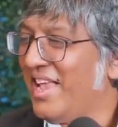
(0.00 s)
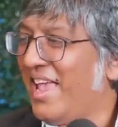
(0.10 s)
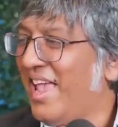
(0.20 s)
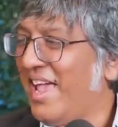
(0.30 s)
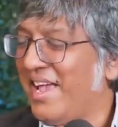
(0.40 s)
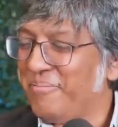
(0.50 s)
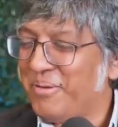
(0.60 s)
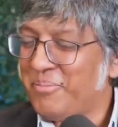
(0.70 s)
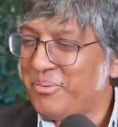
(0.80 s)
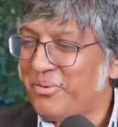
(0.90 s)
and
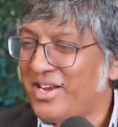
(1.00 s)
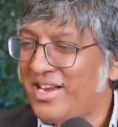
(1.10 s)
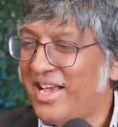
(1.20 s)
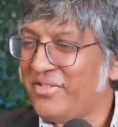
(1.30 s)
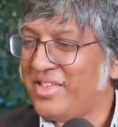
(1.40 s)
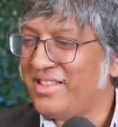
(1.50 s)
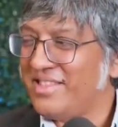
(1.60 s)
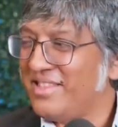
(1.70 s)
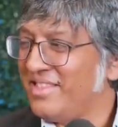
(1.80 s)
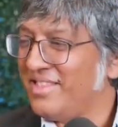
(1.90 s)
people pointed out that.
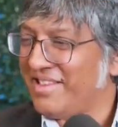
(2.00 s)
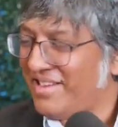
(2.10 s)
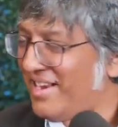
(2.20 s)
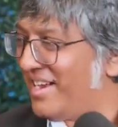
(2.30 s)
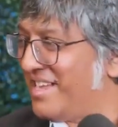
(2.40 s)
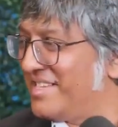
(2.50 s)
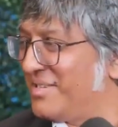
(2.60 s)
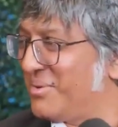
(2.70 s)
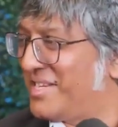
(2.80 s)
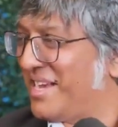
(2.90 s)
That's not a
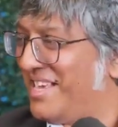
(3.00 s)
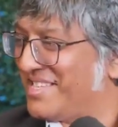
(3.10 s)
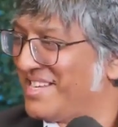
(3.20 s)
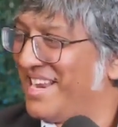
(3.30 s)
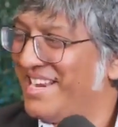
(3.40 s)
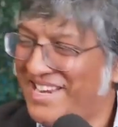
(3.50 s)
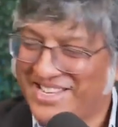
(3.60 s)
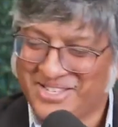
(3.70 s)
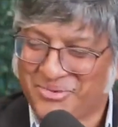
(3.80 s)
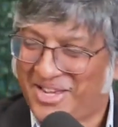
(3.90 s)
Nazi swastika. That's an
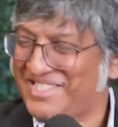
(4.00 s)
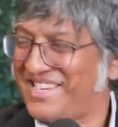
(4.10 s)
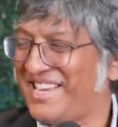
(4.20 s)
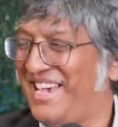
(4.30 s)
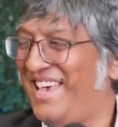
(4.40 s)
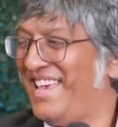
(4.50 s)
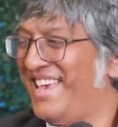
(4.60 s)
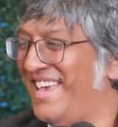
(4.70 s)
Indian swastika.